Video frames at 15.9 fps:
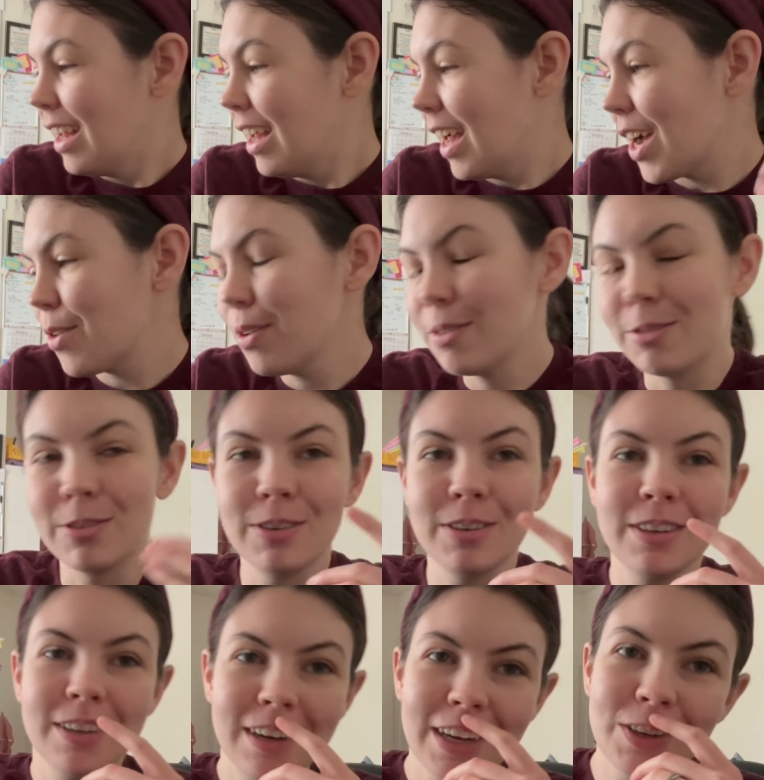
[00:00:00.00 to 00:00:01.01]
However,
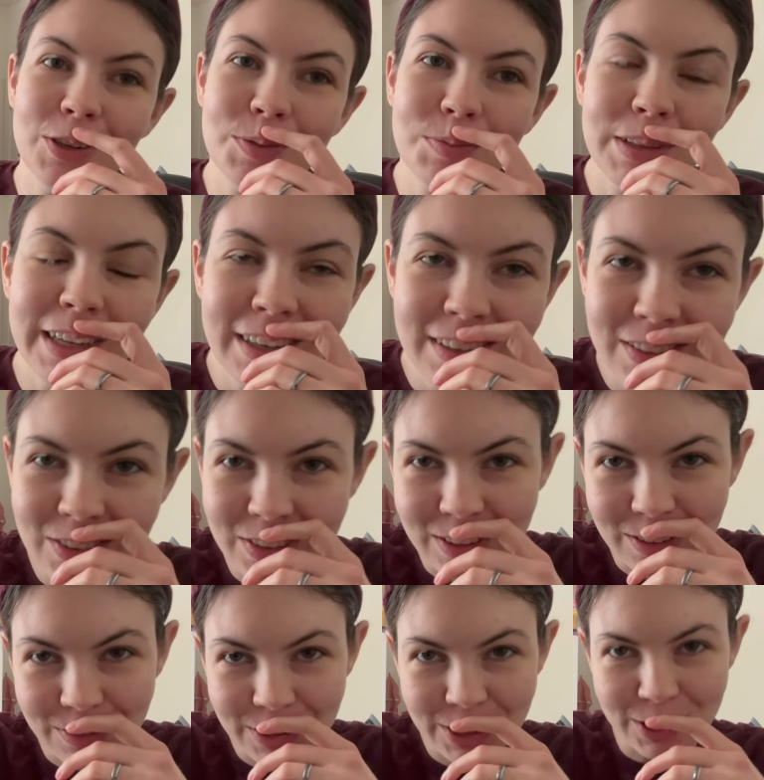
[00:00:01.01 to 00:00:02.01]
I was planning on
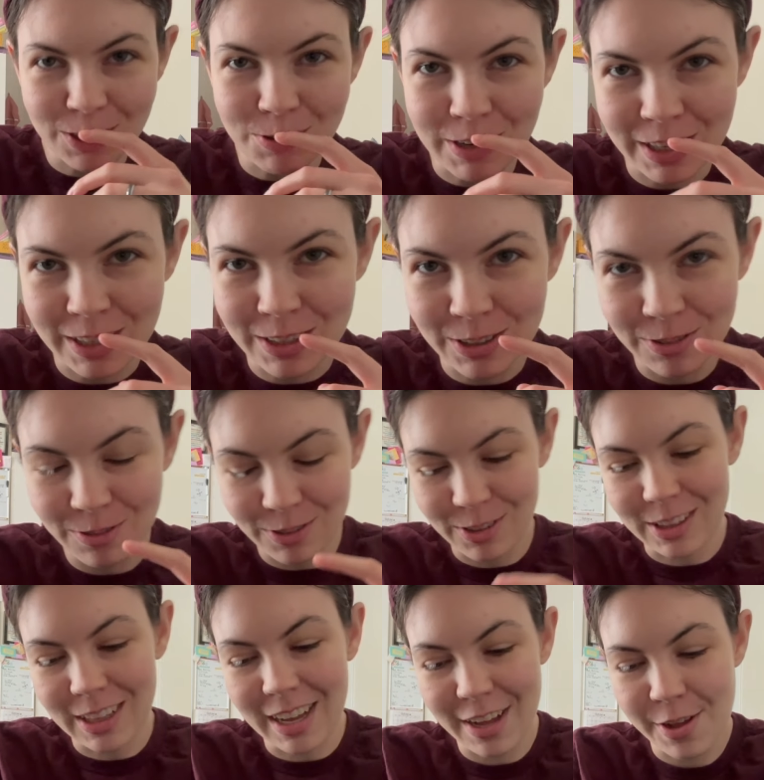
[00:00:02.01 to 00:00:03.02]
using fishing wire for
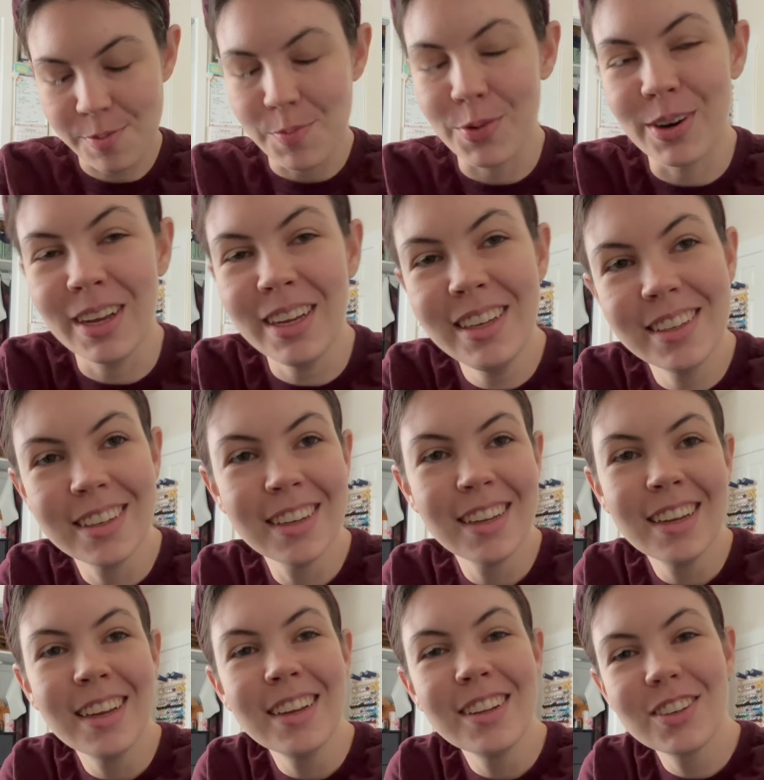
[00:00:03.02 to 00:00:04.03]
the hem, right?
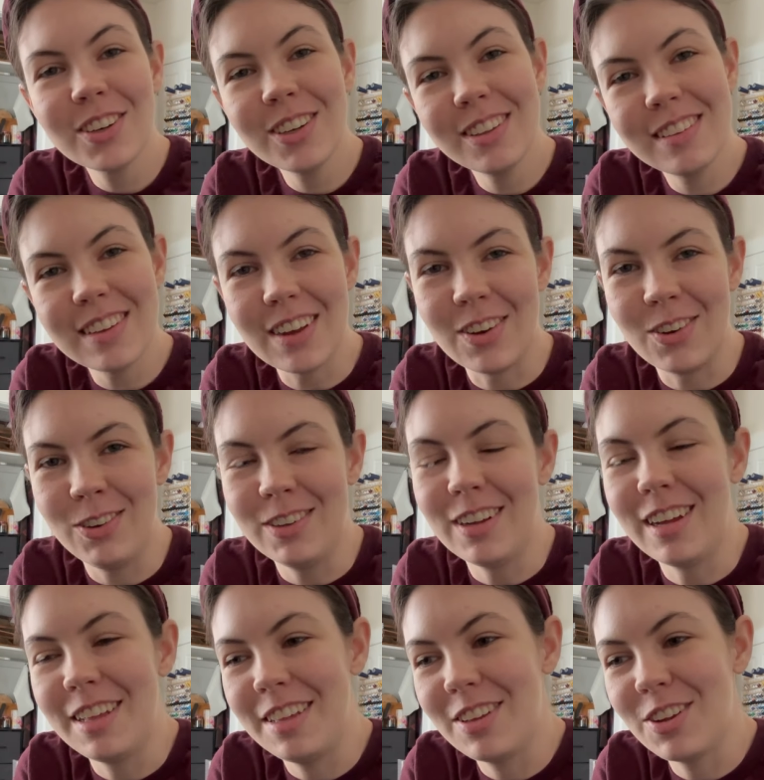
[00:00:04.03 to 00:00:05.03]
Turns out
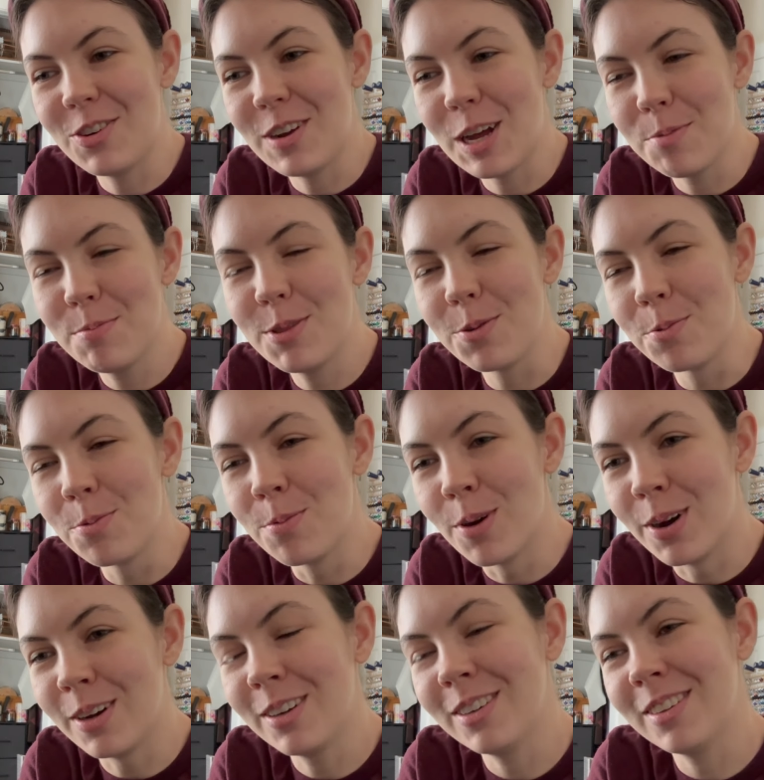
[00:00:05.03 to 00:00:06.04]
I grabbed the
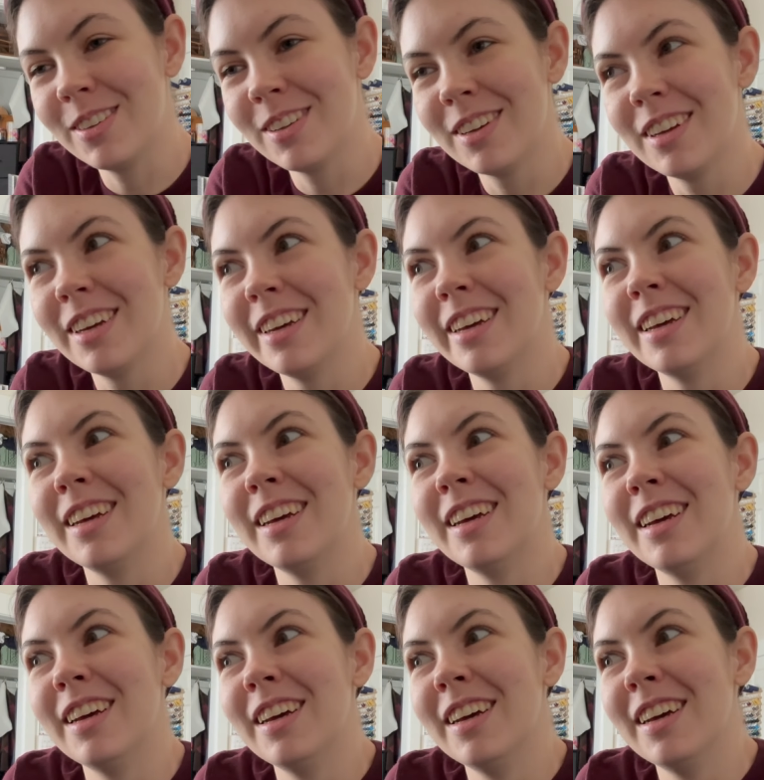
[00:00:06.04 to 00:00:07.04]
wrong
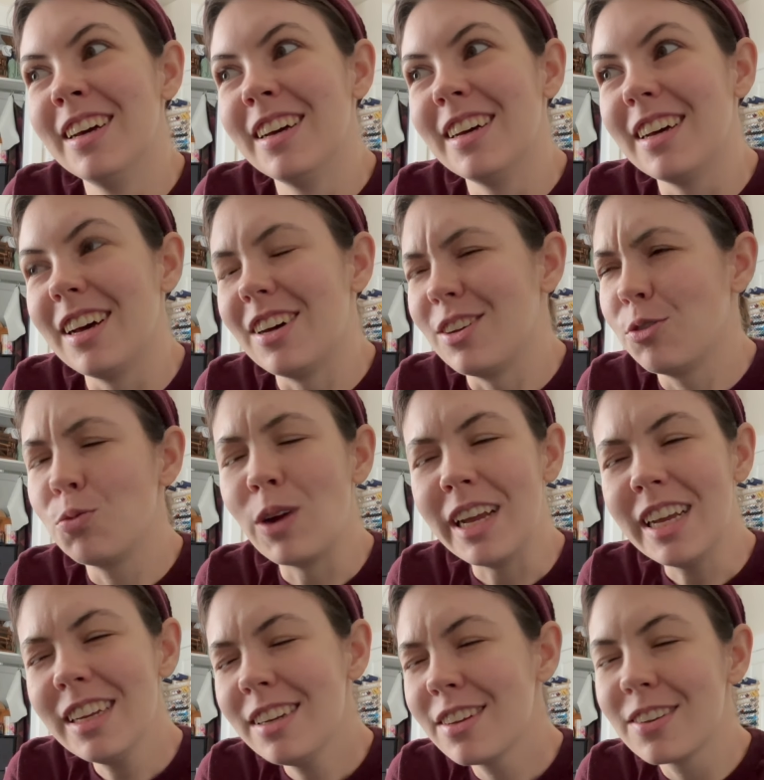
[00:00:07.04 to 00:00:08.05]

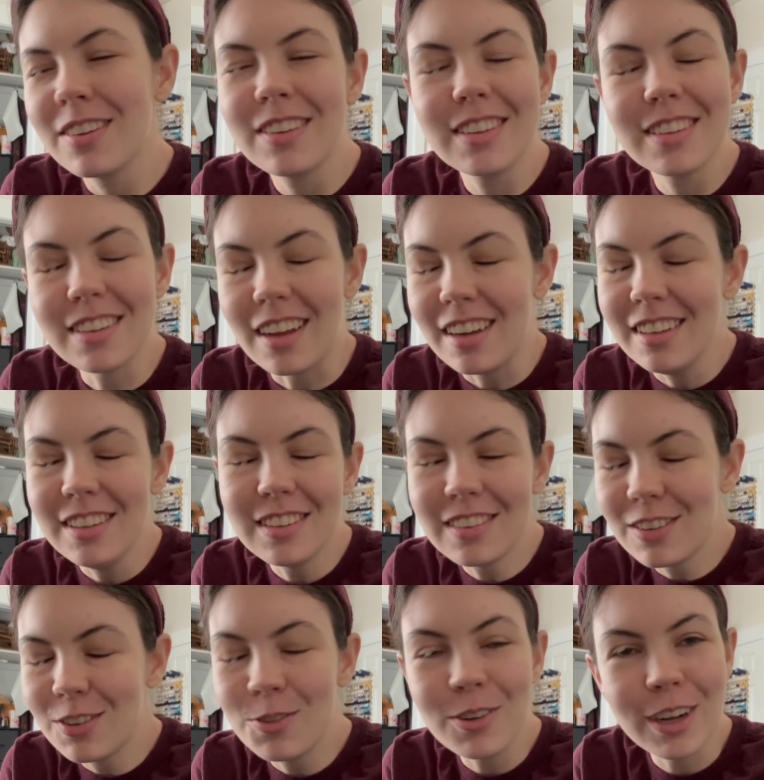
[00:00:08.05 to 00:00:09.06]
weight
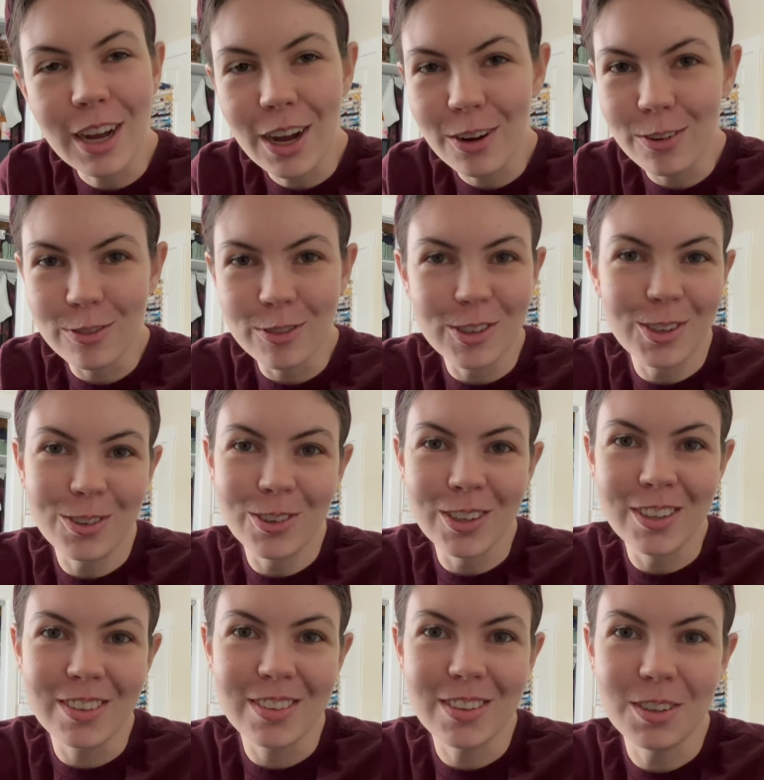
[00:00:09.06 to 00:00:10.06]
size, however it
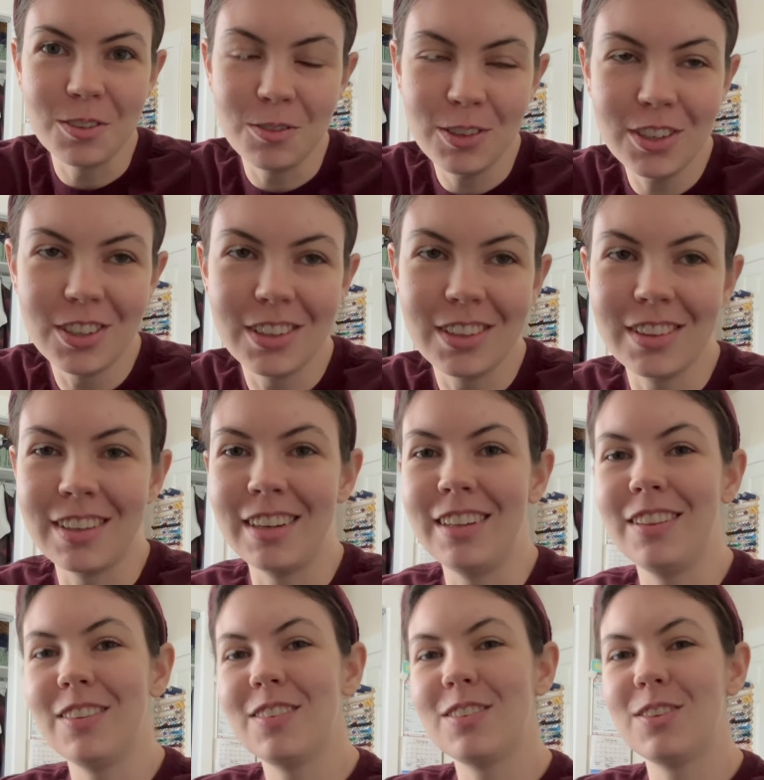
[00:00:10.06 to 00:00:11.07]
works, of fishing
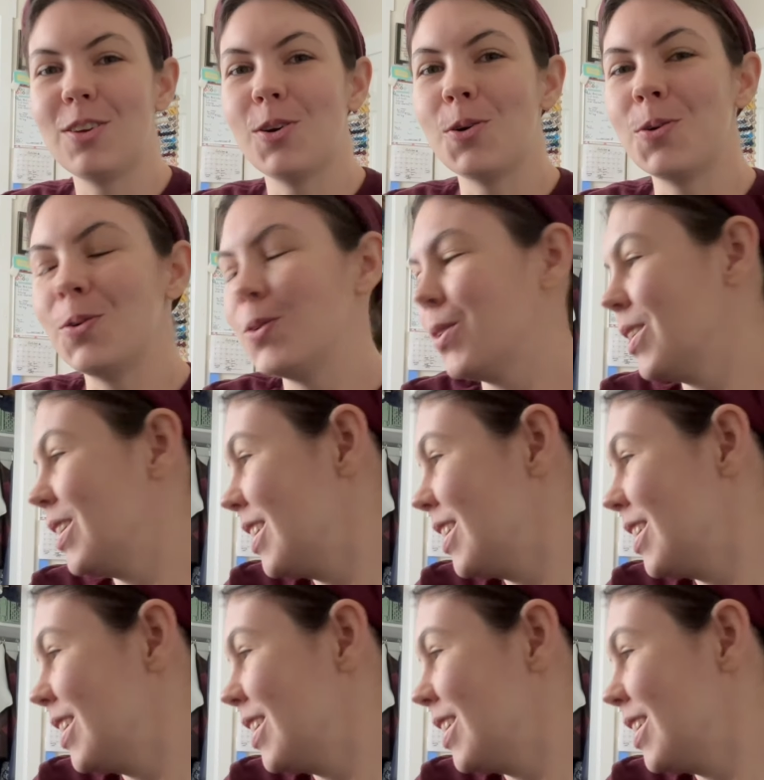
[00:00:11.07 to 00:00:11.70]
lines. So